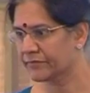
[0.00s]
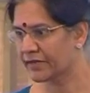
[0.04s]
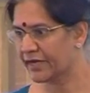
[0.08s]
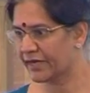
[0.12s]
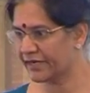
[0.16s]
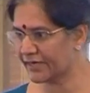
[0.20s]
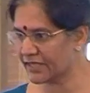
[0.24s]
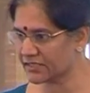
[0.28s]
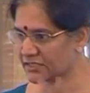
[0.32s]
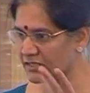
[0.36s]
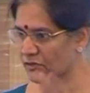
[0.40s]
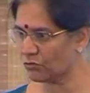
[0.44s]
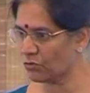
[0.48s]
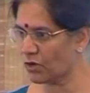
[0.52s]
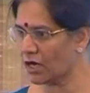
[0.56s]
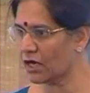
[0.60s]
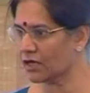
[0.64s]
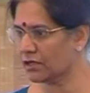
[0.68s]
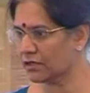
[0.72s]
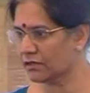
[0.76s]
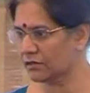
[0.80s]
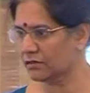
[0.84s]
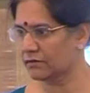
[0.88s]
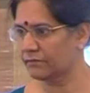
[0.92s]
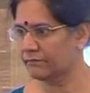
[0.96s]
It doesn't
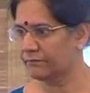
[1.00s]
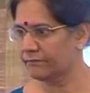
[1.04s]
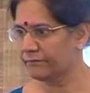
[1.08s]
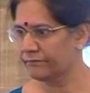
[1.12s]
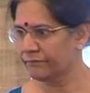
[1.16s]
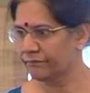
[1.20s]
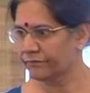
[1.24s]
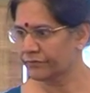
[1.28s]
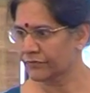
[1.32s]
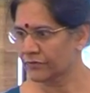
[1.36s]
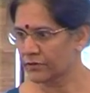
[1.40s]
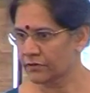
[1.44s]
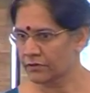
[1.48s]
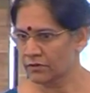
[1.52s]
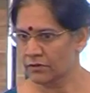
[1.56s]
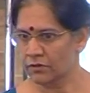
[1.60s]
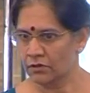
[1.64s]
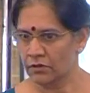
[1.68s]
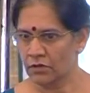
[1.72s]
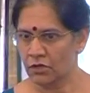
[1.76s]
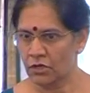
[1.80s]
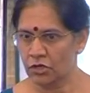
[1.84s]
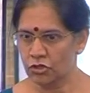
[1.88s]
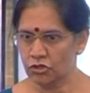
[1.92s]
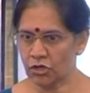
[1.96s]
work.
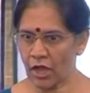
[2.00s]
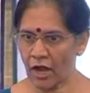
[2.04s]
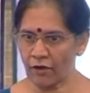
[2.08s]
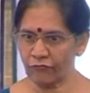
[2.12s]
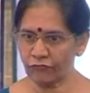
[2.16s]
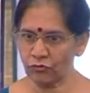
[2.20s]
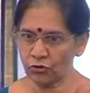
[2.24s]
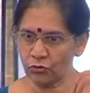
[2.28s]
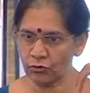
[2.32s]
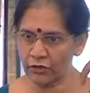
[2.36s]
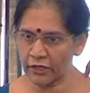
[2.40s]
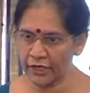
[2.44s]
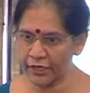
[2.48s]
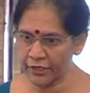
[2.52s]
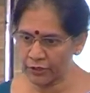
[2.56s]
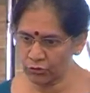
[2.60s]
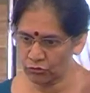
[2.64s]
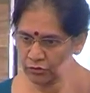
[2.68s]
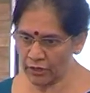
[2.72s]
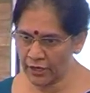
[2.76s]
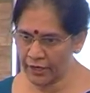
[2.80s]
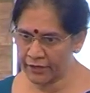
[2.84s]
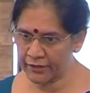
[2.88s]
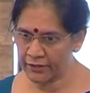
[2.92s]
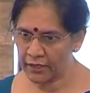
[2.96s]
You have to redo
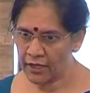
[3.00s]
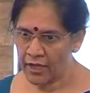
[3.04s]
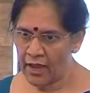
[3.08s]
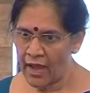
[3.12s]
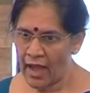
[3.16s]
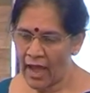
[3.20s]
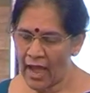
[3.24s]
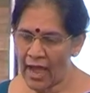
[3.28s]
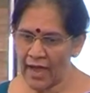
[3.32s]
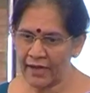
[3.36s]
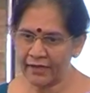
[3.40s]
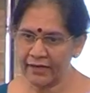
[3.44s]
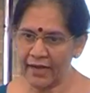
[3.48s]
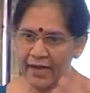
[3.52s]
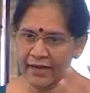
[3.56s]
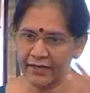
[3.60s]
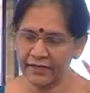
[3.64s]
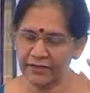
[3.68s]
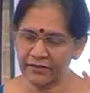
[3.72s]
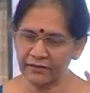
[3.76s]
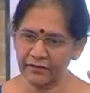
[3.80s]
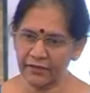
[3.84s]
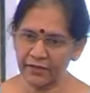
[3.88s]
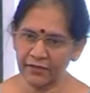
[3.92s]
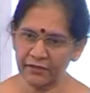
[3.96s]
the and
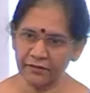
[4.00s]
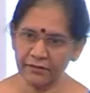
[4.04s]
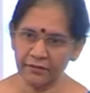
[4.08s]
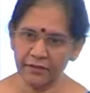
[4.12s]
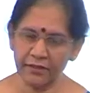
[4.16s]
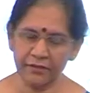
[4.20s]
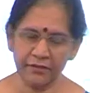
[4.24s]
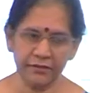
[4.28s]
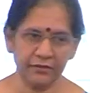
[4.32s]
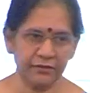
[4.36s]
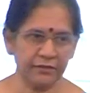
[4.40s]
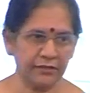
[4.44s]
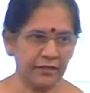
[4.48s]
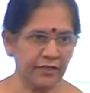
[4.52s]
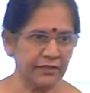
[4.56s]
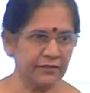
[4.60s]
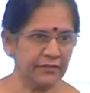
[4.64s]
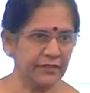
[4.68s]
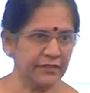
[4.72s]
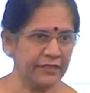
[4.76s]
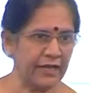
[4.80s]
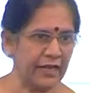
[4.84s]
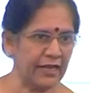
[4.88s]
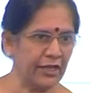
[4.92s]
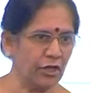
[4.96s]
in
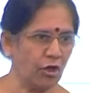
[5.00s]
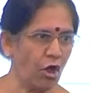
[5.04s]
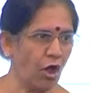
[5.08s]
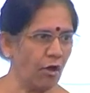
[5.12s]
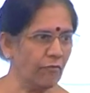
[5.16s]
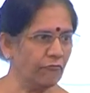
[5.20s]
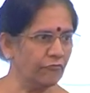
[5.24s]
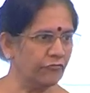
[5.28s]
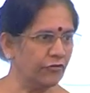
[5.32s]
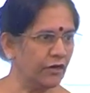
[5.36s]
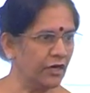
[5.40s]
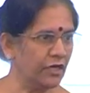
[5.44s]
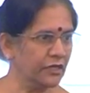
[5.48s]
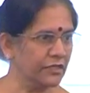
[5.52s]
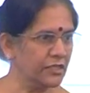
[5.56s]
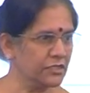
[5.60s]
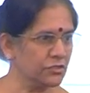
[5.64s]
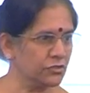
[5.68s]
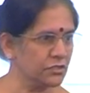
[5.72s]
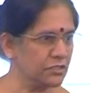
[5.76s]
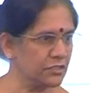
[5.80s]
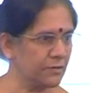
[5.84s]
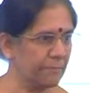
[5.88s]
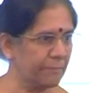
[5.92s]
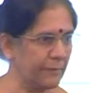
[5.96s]
the telecom world, this
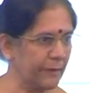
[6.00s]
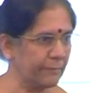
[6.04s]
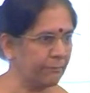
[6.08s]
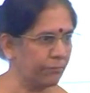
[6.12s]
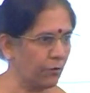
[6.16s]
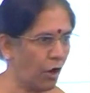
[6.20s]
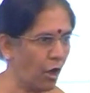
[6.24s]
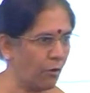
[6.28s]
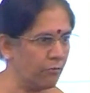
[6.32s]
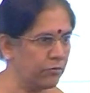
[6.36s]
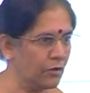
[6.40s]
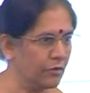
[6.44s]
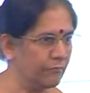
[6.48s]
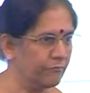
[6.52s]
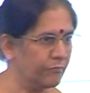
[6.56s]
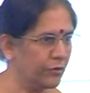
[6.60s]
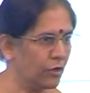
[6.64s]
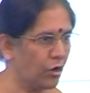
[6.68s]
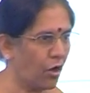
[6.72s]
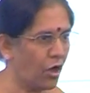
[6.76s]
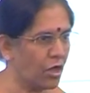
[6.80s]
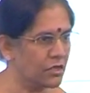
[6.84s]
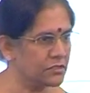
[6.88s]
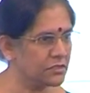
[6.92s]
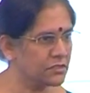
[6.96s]
is a big problem
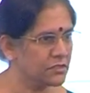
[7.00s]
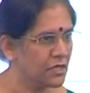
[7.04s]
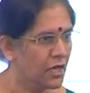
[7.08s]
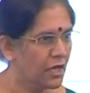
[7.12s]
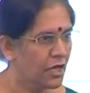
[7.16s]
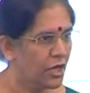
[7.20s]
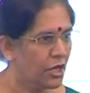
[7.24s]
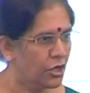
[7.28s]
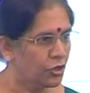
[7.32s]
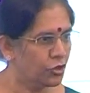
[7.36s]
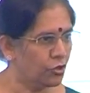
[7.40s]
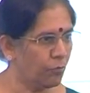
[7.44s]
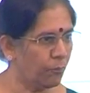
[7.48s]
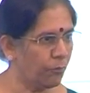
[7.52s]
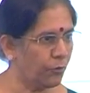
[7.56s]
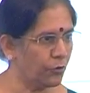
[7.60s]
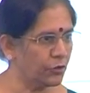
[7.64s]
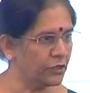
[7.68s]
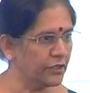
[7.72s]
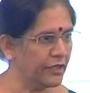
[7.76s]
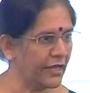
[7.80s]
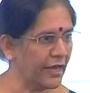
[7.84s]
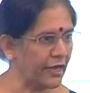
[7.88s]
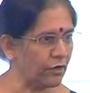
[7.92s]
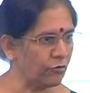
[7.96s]
because you put
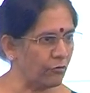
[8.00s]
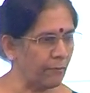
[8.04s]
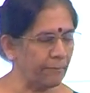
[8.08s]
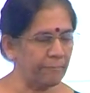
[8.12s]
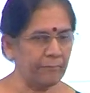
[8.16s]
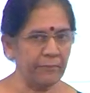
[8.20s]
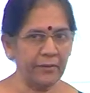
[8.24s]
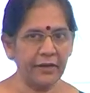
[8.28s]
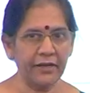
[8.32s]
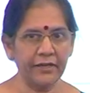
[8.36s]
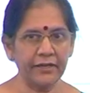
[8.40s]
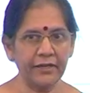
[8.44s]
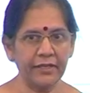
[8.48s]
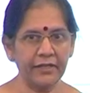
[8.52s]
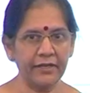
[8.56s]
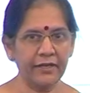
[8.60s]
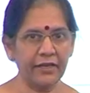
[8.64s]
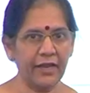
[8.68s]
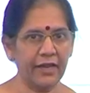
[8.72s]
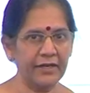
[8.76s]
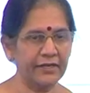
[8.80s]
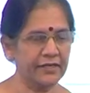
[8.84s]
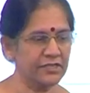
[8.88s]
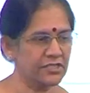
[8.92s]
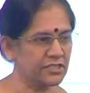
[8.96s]
the equipment in
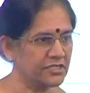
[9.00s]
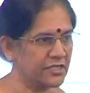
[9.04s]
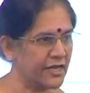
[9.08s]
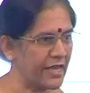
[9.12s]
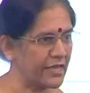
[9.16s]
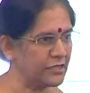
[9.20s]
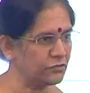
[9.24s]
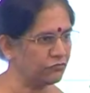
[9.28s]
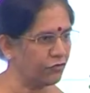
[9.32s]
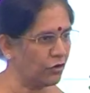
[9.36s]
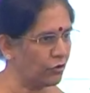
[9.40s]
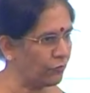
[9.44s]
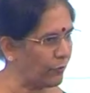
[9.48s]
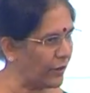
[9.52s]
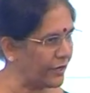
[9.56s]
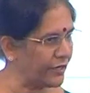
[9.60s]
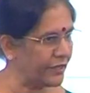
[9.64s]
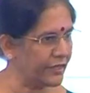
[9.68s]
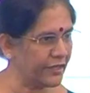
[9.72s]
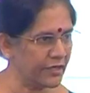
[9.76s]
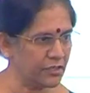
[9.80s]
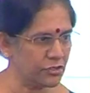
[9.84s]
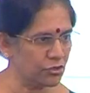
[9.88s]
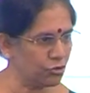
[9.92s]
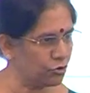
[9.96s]
and it stays for 20
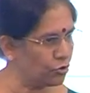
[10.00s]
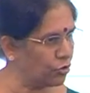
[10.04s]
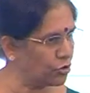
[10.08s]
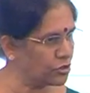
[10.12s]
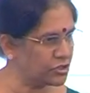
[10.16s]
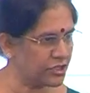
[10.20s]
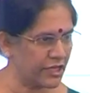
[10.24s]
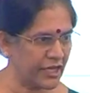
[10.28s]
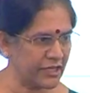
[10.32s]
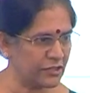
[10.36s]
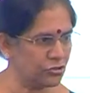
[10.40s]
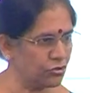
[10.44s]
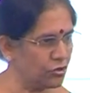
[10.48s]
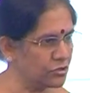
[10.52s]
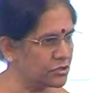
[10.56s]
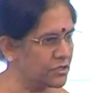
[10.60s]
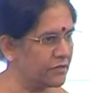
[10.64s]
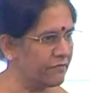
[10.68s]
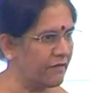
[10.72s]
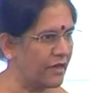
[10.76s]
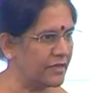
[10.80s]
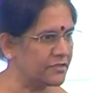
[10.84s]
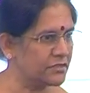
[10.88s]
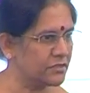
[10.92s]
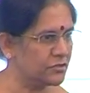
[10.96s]
years. You don't change those
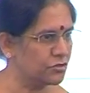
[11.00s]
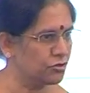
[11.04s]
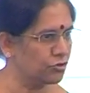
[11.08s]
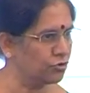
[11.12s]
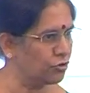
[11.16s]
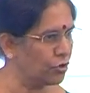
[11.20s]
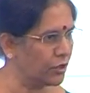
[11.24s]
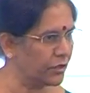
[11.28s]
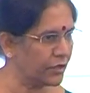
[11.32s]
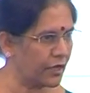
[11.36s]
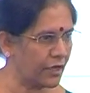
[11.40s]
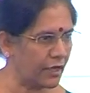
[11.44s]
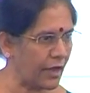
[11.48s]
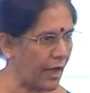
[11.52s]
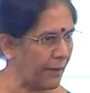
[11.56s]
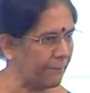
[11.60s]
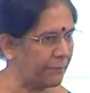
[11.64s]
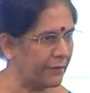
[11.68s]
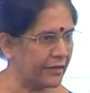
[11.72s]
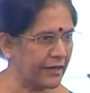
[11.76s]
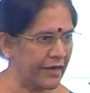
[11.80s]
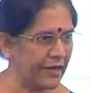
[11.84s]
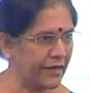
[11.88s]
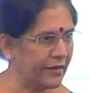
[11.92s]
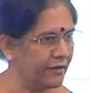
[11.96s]
devices. You don't
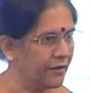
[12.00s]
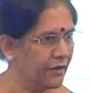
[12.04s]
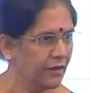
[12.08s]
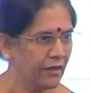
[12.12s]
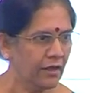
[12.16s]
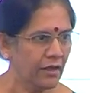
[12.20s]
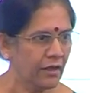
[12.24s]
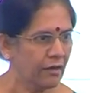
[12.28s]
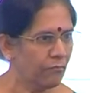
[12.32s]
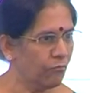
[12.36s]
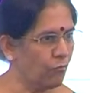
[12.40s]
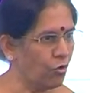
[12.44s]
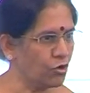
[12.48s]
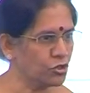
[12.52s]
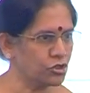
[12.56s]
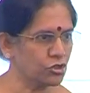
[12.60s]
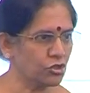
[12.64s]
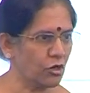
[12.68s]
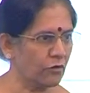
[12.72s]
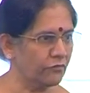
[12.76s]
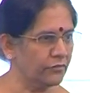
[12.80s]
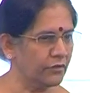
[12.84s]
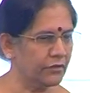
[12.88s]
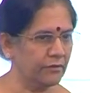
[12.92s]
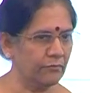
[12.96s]
upgrade most
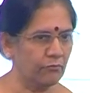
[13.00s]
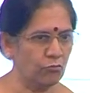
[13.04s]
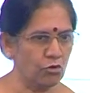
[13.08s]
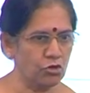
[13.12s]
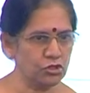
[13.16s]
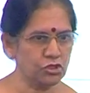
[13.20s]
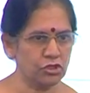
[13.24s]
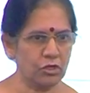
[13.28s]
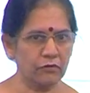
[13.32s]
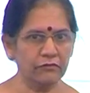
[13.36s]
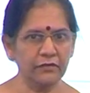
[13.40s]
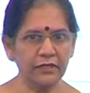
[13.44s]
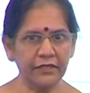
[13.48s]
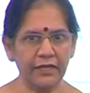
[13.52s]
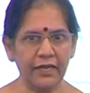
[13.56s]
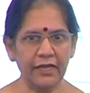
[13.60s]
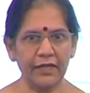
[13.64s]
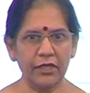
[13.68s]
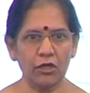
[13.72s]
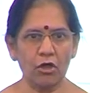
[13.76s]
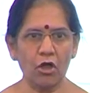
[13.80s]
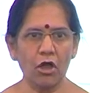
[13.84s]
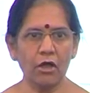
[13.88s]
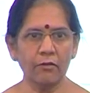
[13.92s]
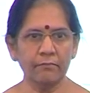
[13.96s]
of the
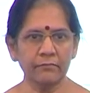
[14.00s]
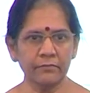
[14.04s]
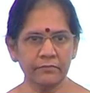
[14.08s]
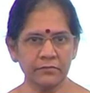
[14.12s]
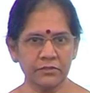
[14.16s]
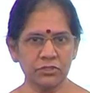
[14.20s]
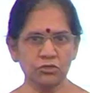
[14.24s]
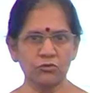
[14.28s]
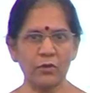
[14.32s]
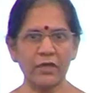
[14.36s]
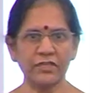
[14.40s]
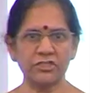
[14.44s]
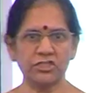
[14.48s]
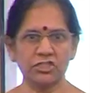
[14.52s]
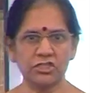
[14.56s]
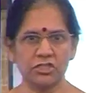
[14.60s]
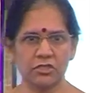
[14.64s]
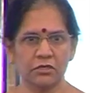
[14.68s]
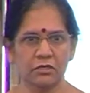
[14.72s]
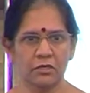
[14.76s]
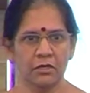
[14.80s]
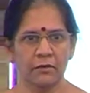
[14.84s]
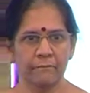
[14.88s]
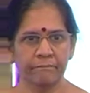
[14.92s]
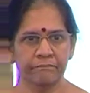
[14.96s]
telecom switch,
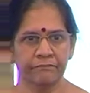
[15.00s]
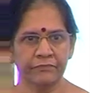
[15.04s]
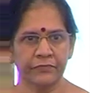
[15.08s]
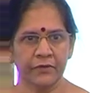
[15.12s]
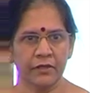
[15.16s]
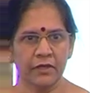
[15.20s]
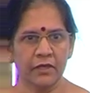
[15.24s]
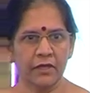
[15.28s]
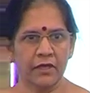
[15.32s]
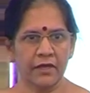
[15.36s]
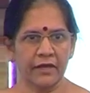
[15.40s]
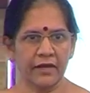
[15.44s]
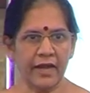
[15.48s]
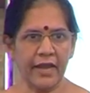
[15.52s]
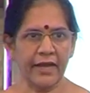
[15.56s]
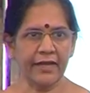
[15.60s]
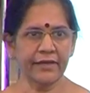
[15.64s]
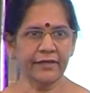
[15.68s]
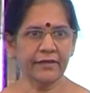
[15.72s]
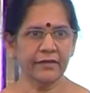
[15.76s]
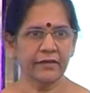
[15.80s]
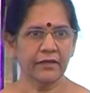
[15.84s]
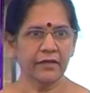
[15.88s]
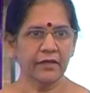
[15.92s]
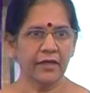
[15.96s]

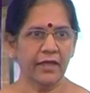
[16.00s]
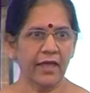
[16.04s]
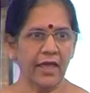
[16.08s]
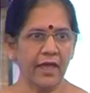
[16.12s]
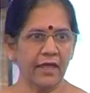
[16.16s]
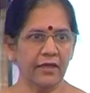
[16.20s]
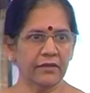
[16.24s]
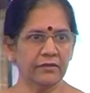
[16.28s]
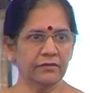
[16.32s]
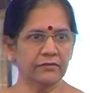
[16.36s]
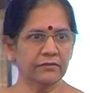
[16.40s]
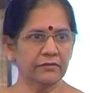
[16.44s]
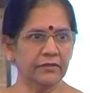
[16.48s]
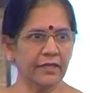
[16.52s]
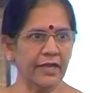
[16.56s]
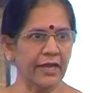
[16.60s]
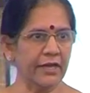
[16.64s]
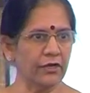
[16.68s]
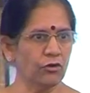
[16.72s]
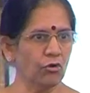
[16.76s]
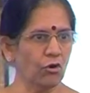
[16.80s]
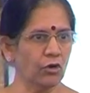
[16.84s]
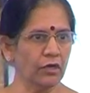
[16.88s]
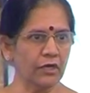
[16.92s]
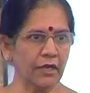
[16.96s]
right? They
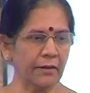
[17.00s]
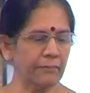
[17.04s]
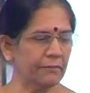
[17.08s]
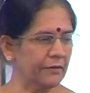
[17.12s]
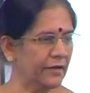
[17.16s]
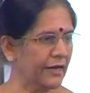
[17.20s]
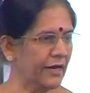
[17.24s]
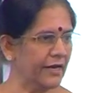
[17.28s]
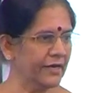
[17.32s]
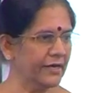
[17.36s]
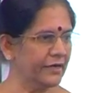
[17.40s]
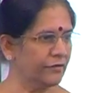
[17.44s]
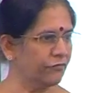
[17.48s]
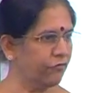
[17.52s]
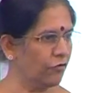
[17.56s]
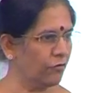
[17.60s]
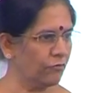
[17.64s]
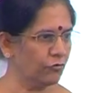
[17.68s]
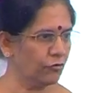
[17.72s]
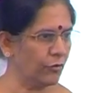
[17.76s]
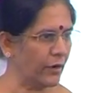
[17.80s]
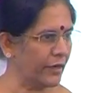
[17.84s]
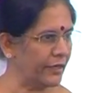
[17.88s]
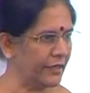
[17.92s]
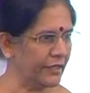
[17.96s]
don't upgrade it for
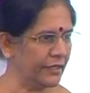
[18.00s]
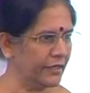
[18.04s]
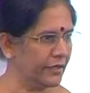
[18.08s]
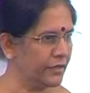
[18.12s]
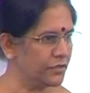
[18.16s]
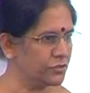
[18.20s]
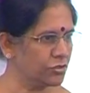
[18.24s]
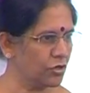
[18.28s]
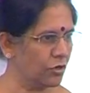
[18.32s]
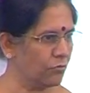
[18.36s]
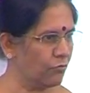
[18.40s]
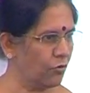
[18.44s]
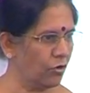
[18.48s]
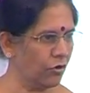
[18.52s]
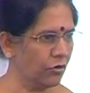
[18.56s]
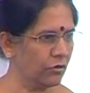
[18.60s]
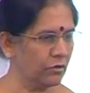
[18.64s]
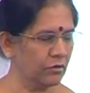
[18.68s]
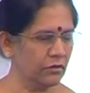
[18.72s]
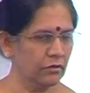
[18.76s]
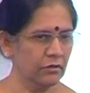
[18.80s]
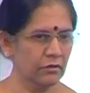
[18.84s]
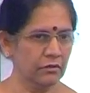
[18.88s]
20 years or more.